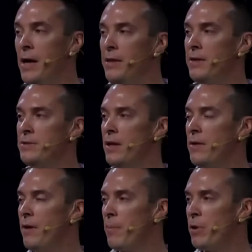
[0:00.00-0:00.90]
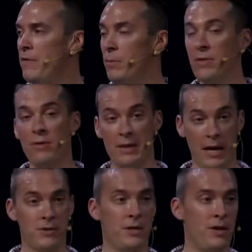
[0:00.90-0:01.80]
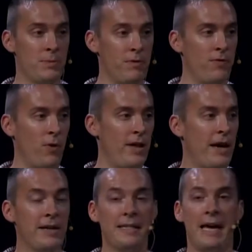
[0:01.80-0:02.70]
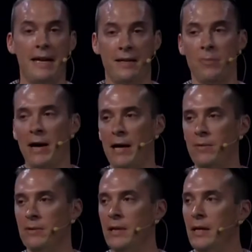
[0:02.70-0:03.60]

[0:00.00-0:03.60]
there's a proverb 3,000 years before that, contained in the Bible,